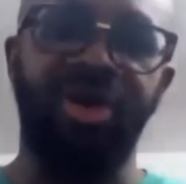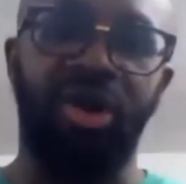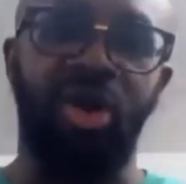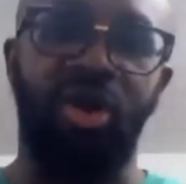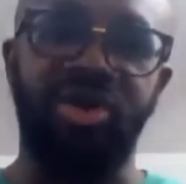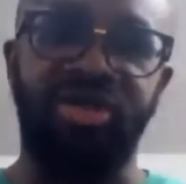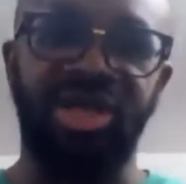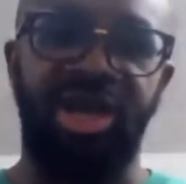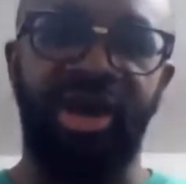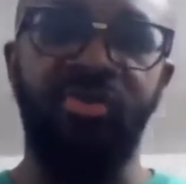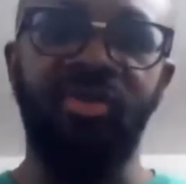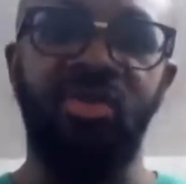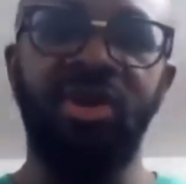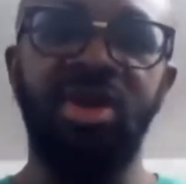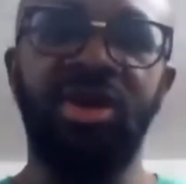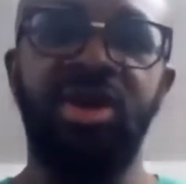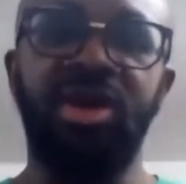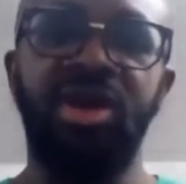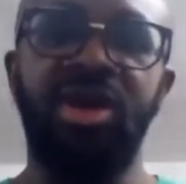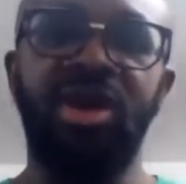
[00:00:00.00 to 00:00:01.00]
the lockdown,
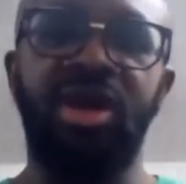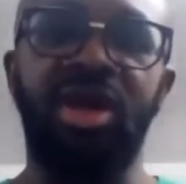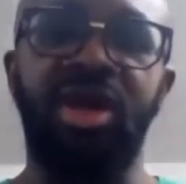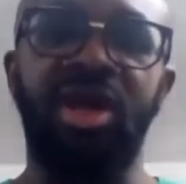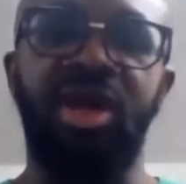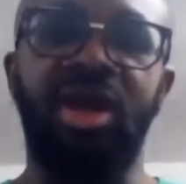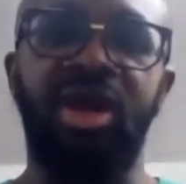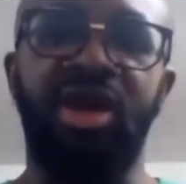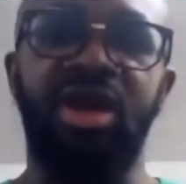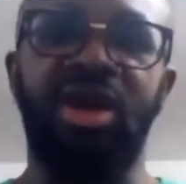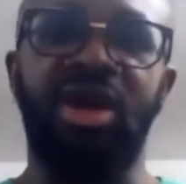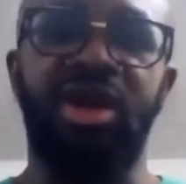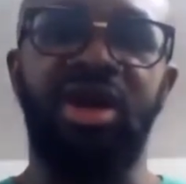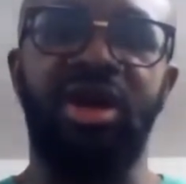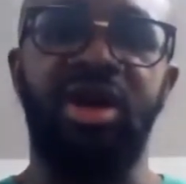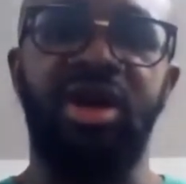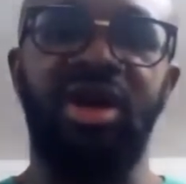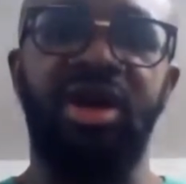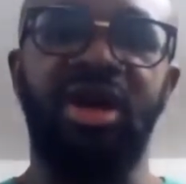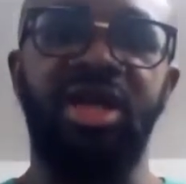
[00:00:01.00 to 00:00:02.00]

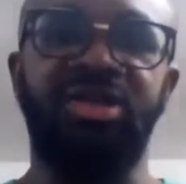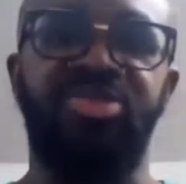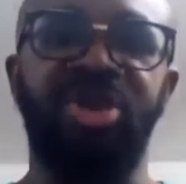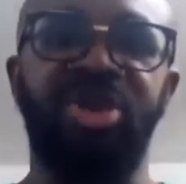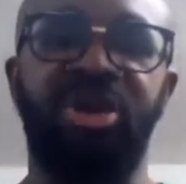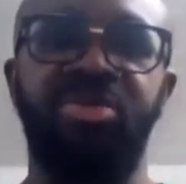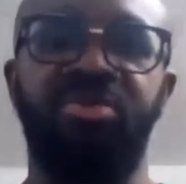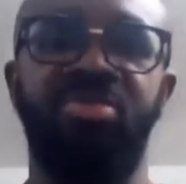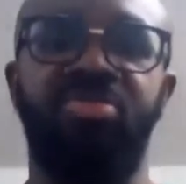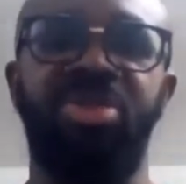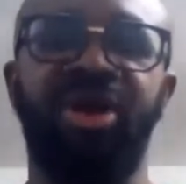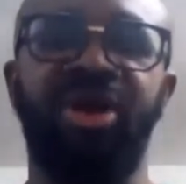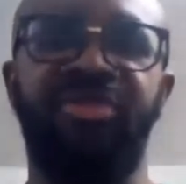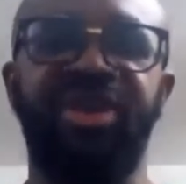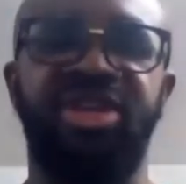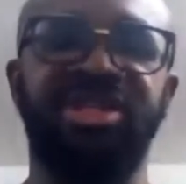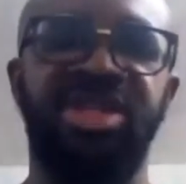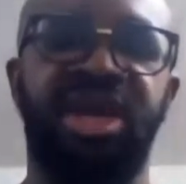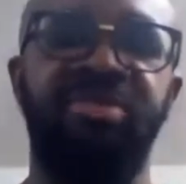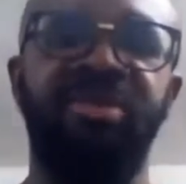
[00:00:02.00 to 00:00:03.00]
has been
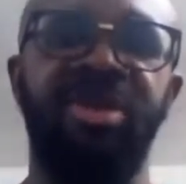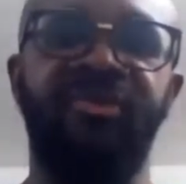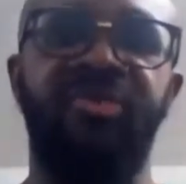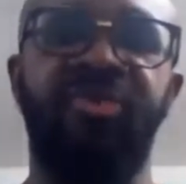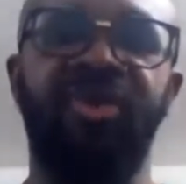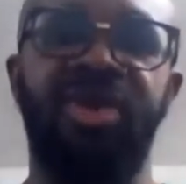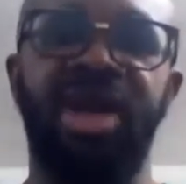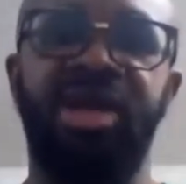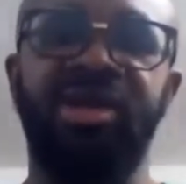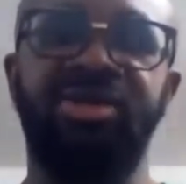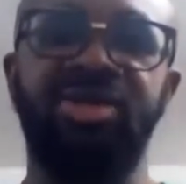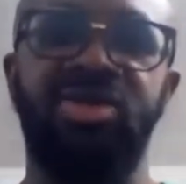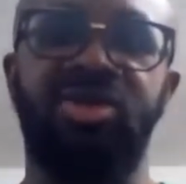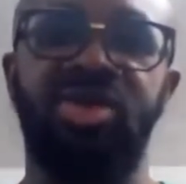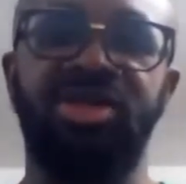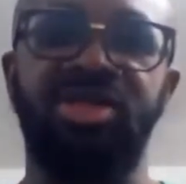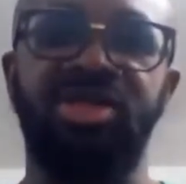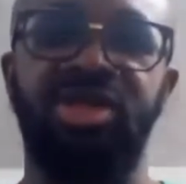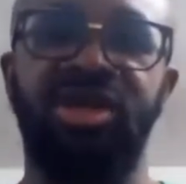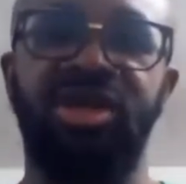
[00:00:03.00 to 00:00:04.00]
perfect timing for us,
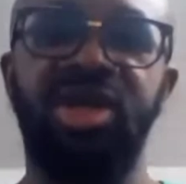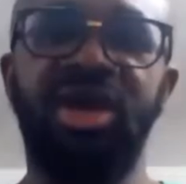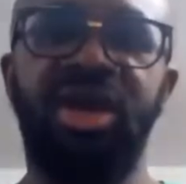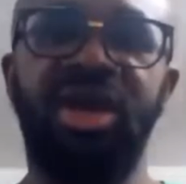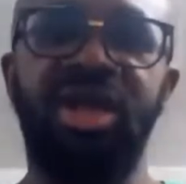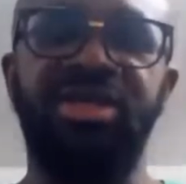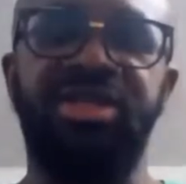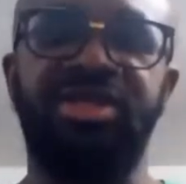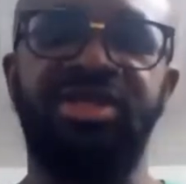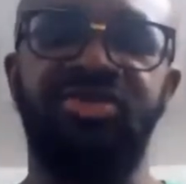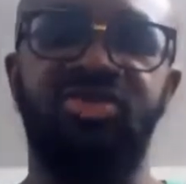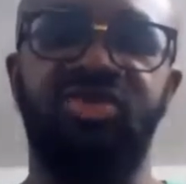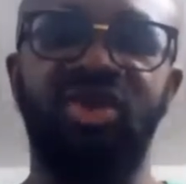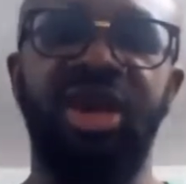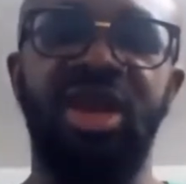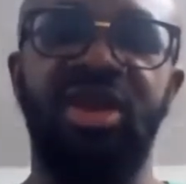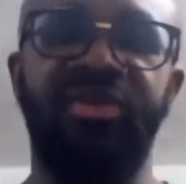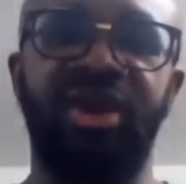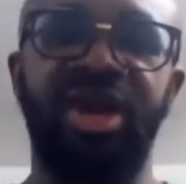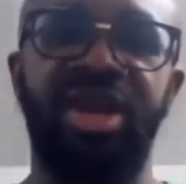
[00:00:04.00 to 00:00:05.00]
because it's
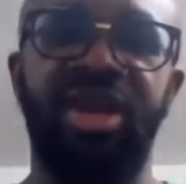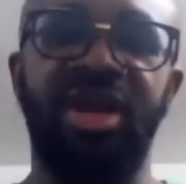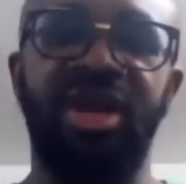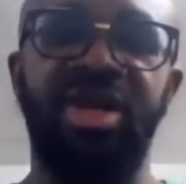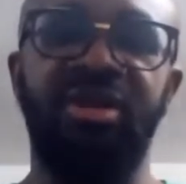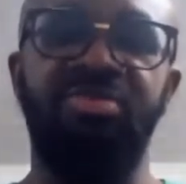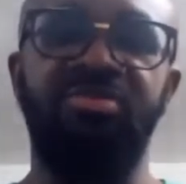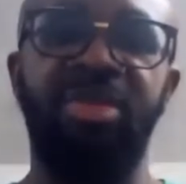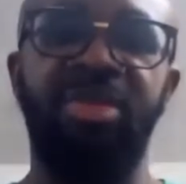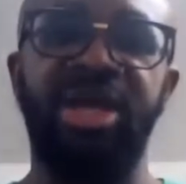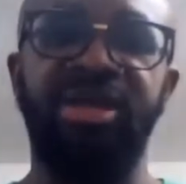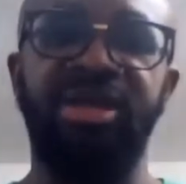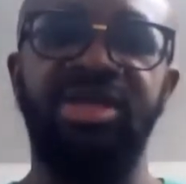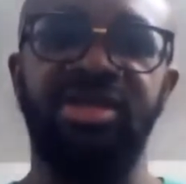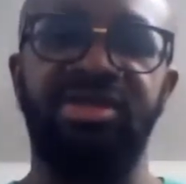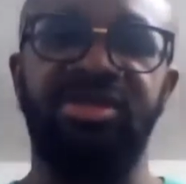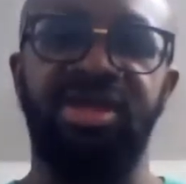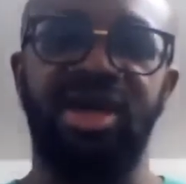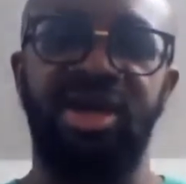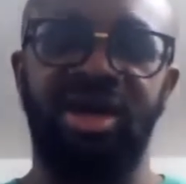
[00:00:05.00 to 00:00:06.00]
really, really made
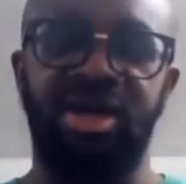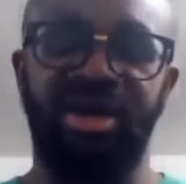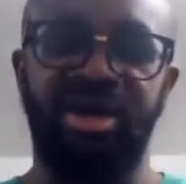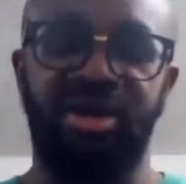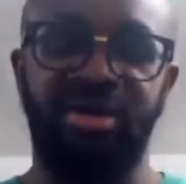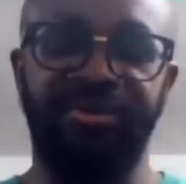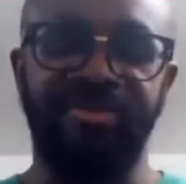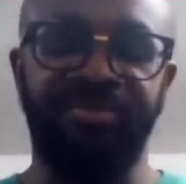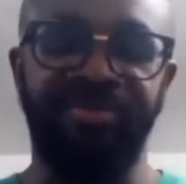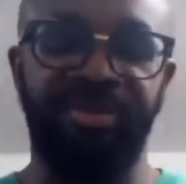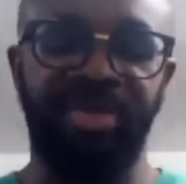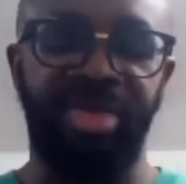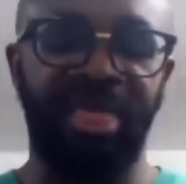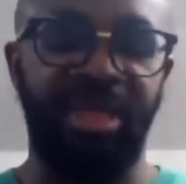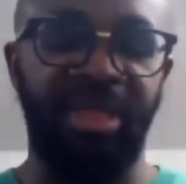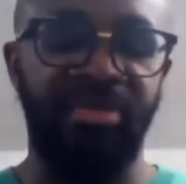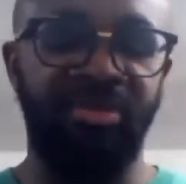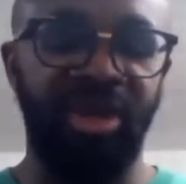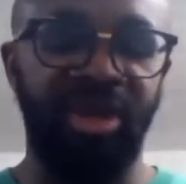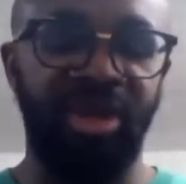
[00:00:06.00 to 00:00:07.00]
us,
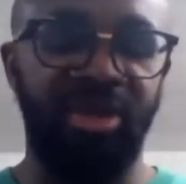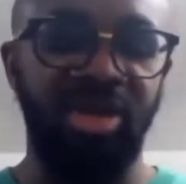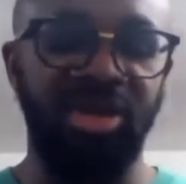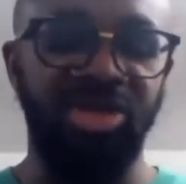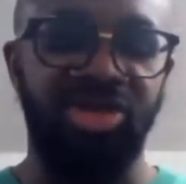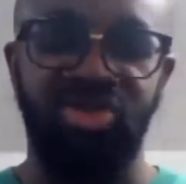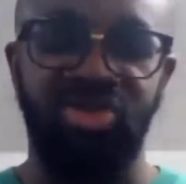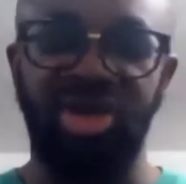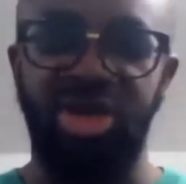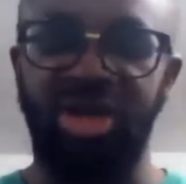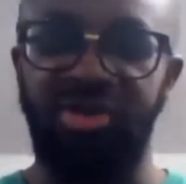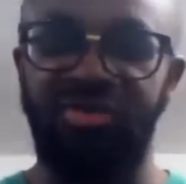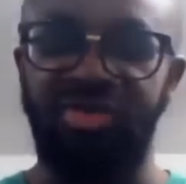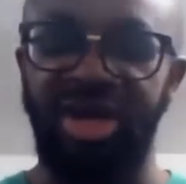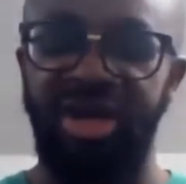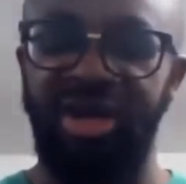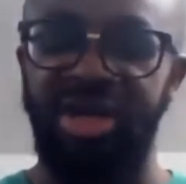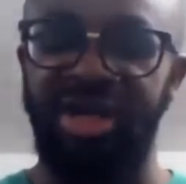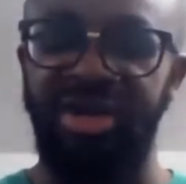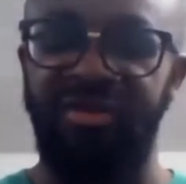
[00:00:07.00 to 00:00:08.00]
it's really,
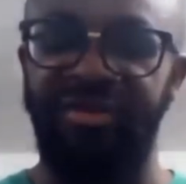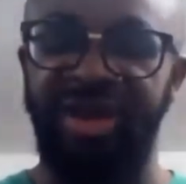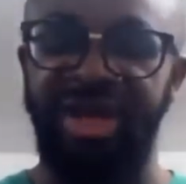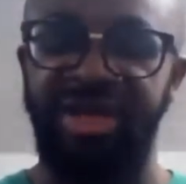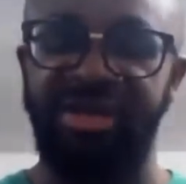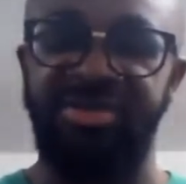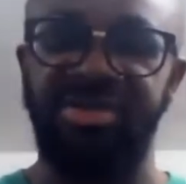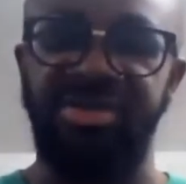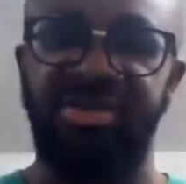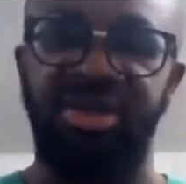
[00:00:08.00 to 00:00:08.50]
really given us